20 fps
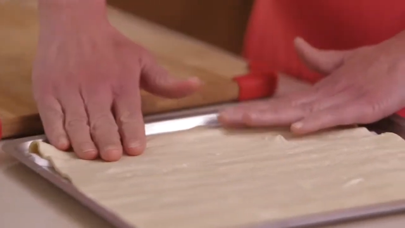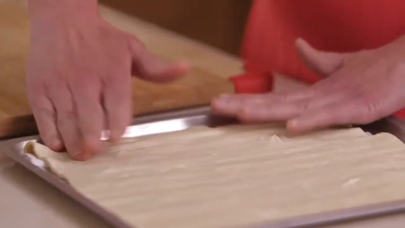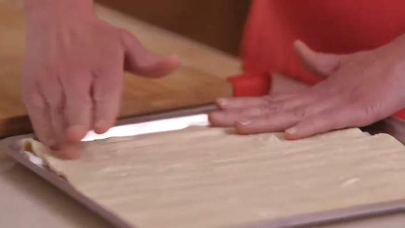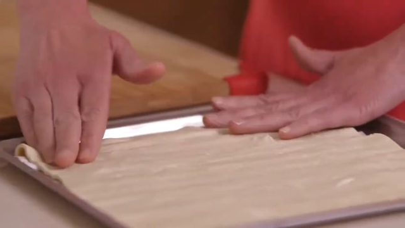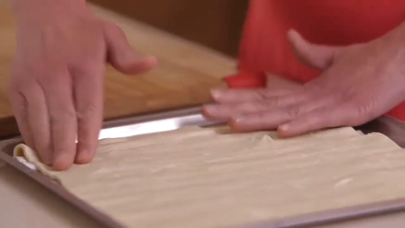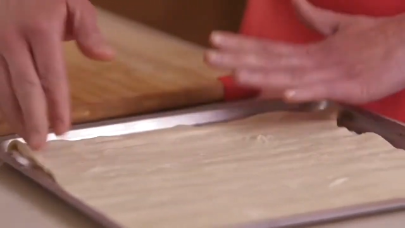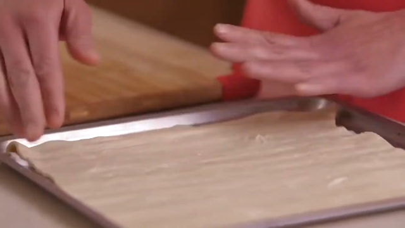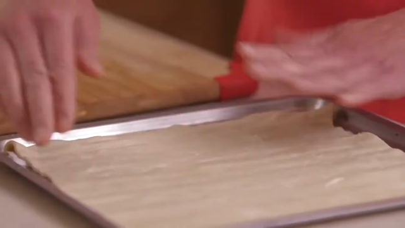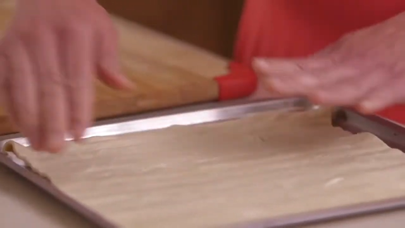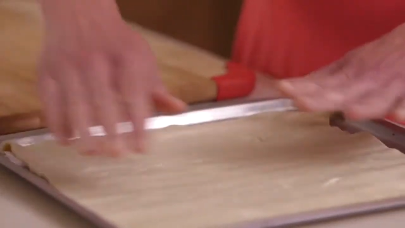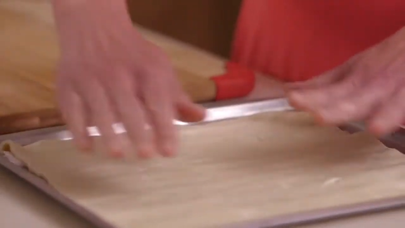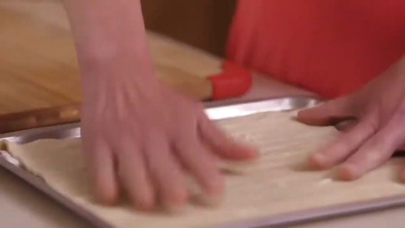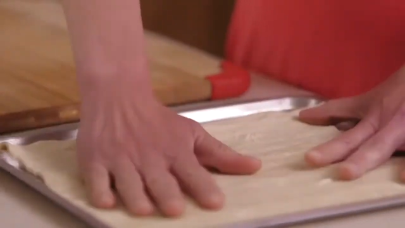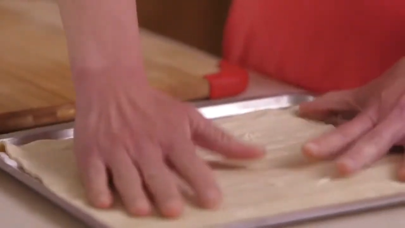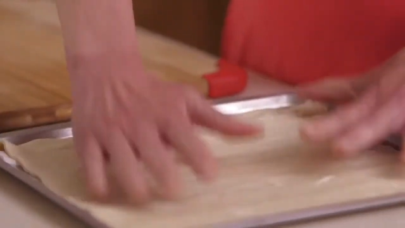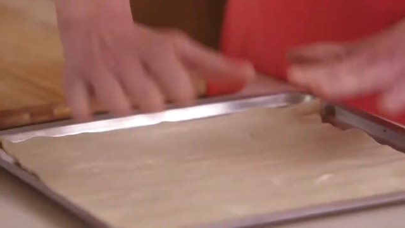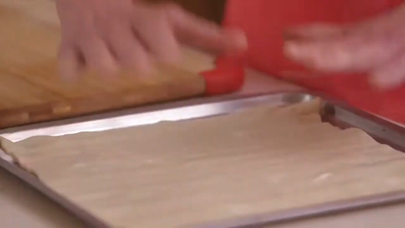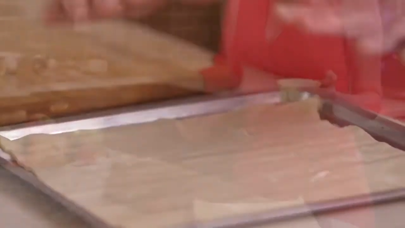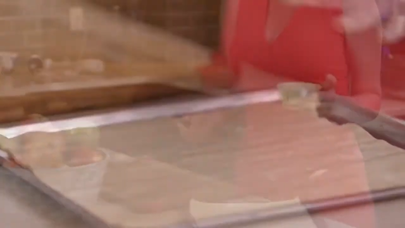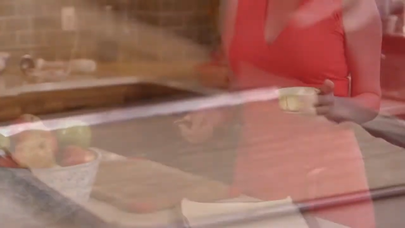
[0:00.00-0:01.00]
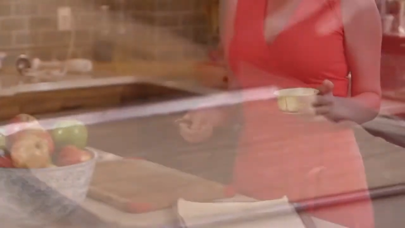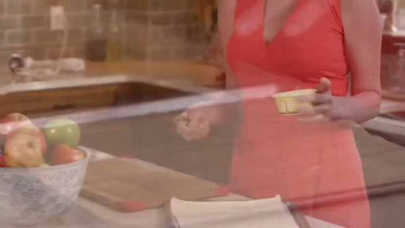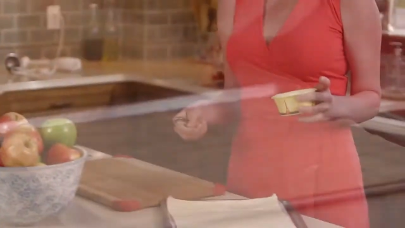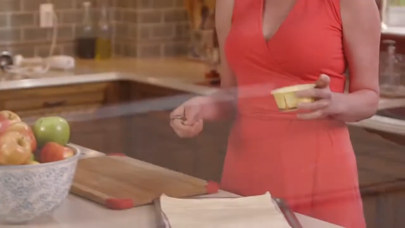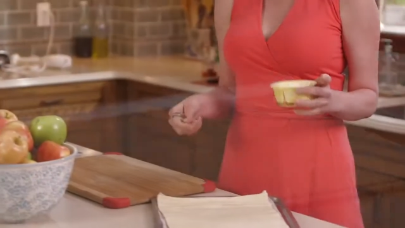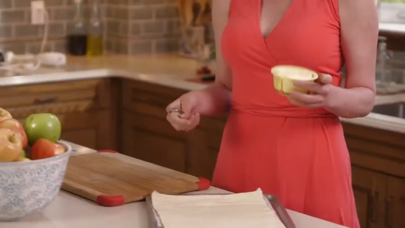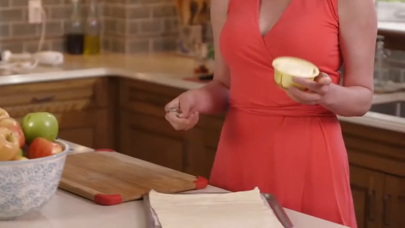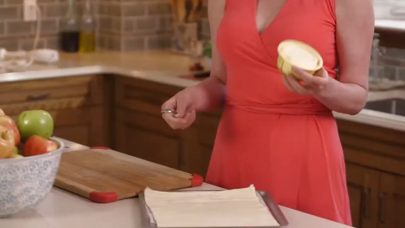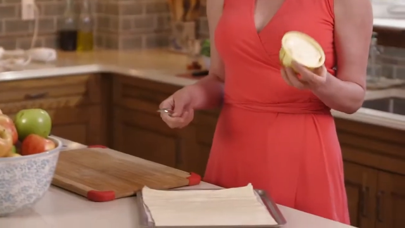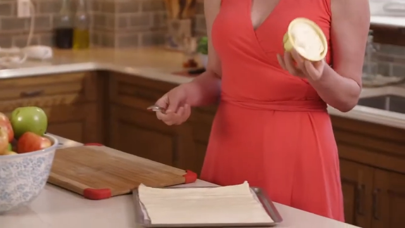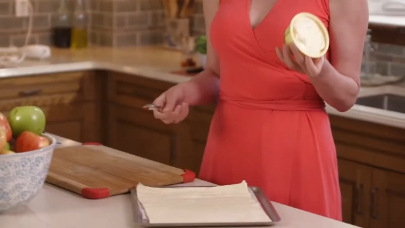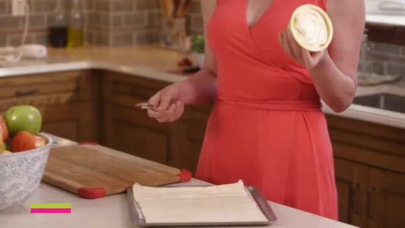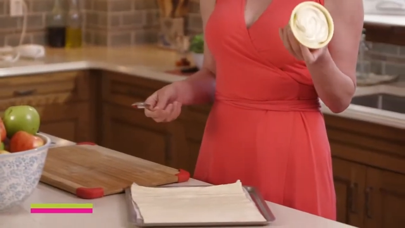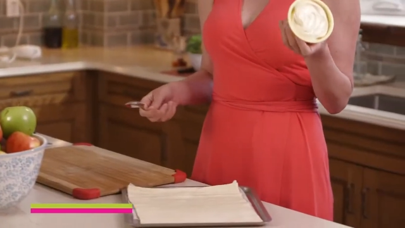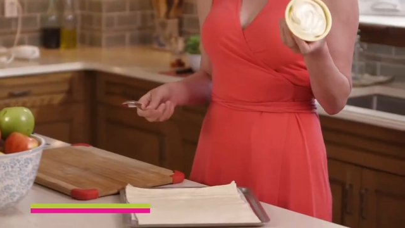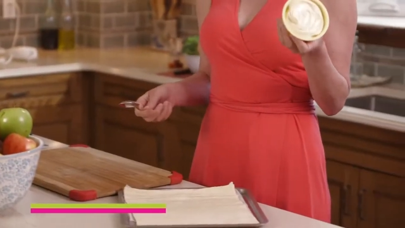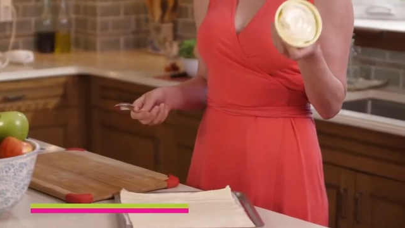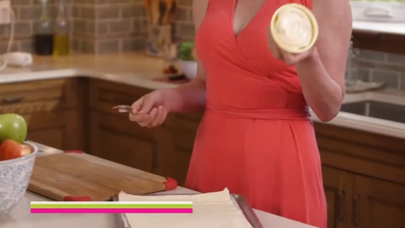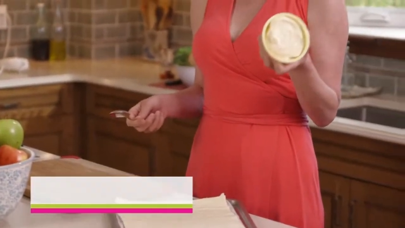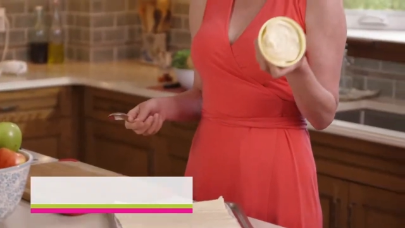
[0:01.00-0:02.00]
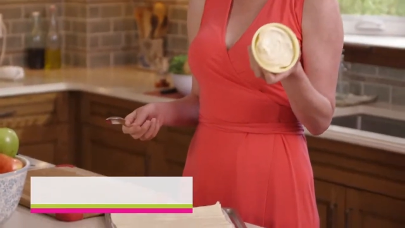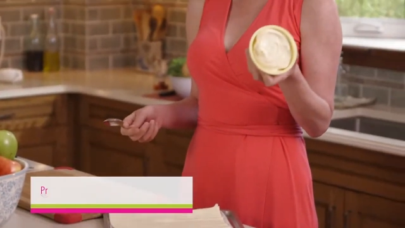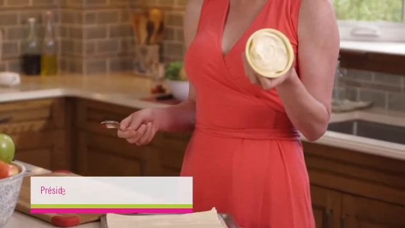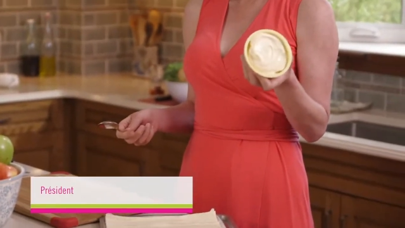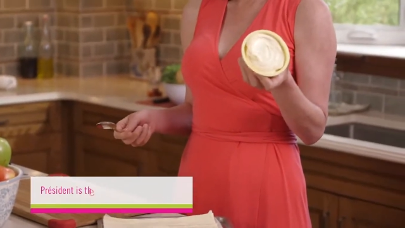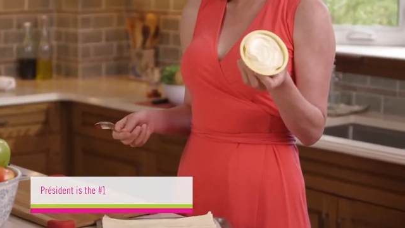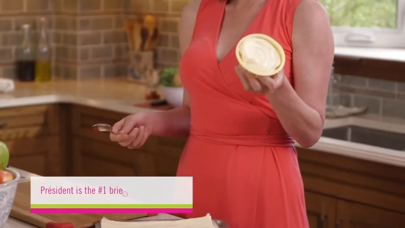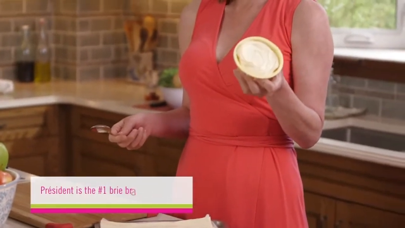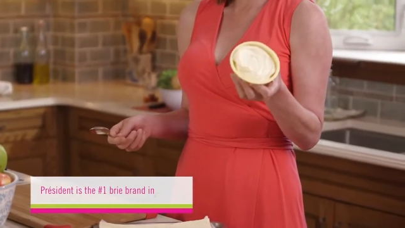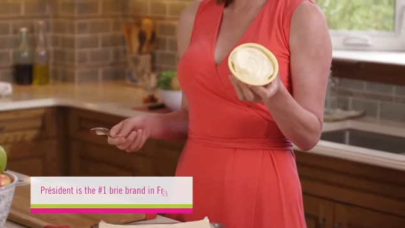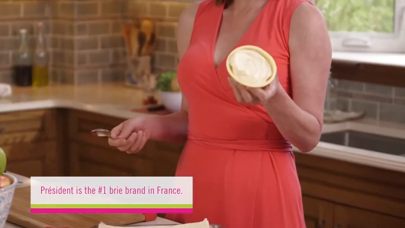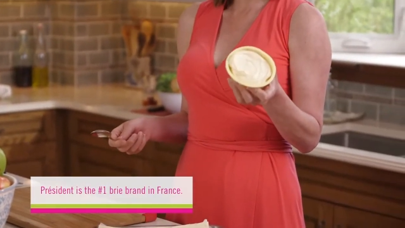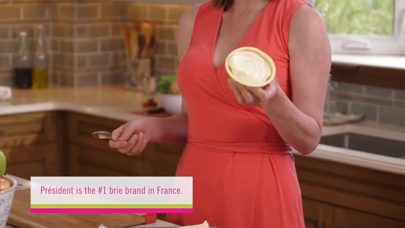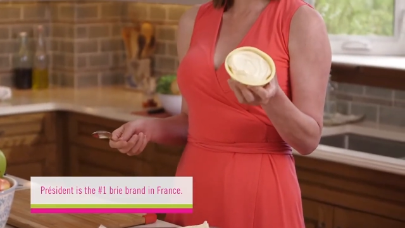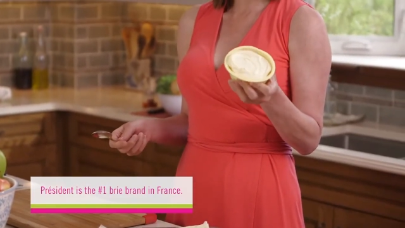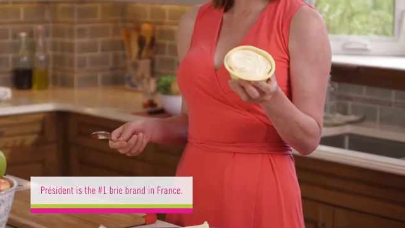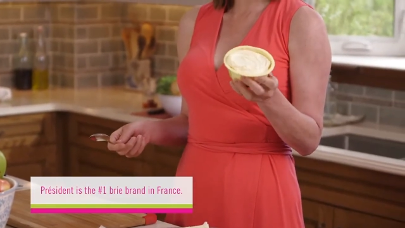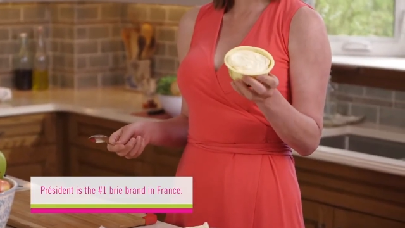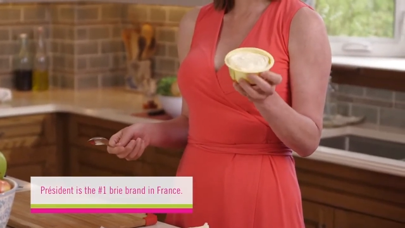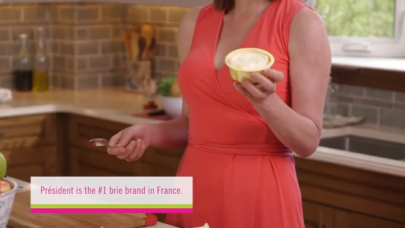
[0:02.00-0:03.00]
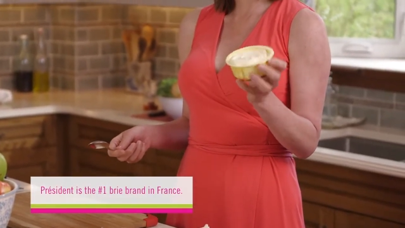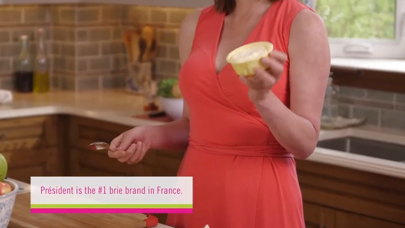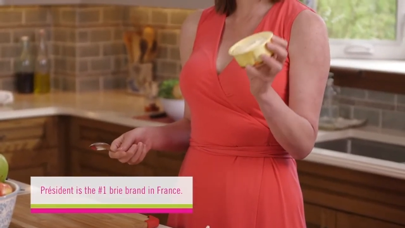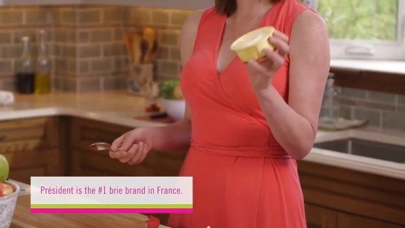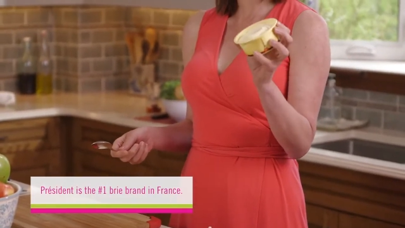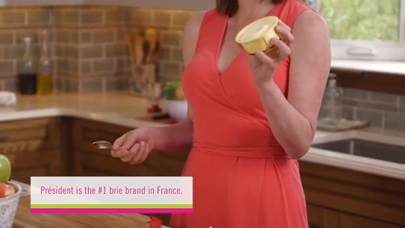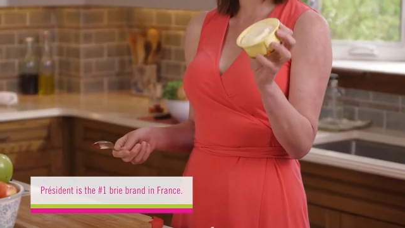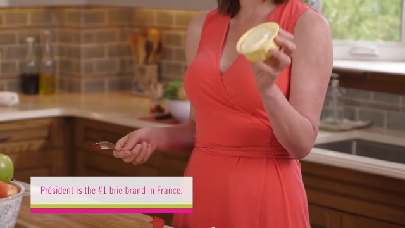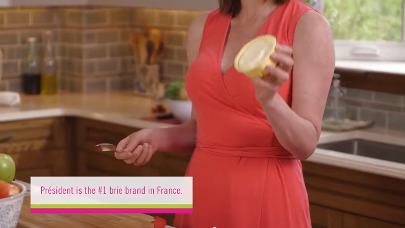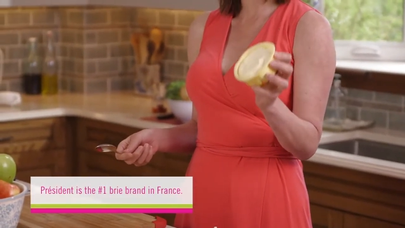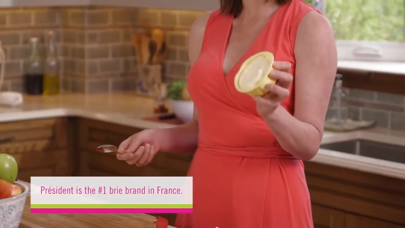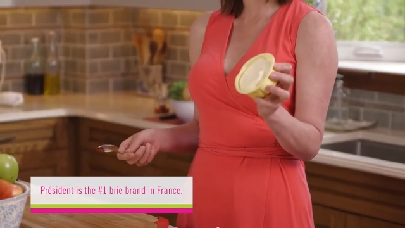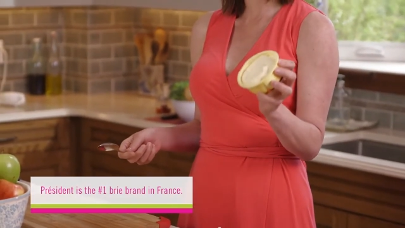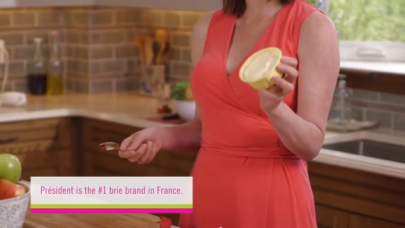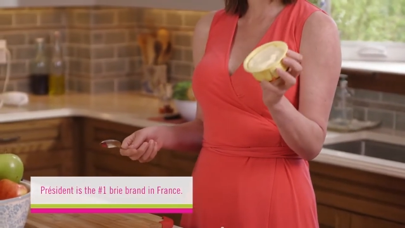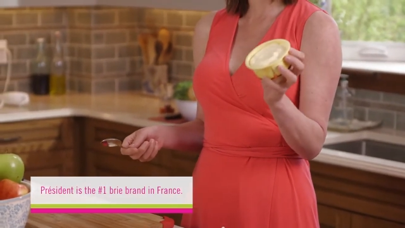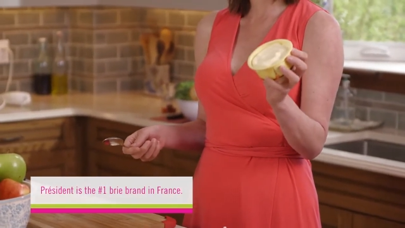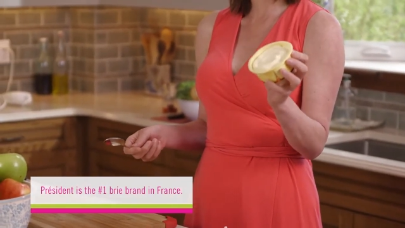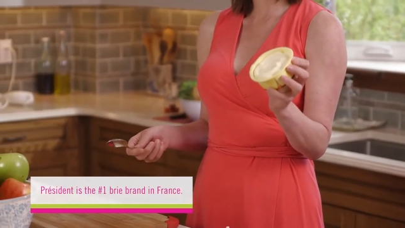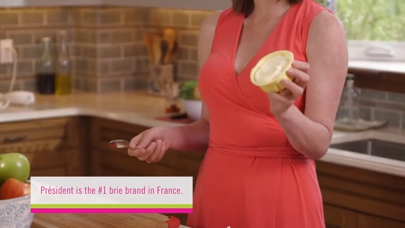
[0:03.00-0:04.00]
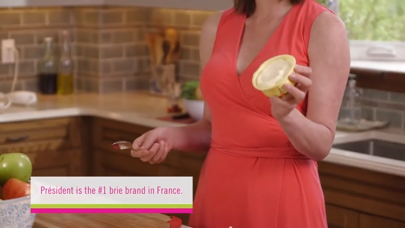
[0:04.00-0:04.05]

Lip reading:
[unreadable: no face in view]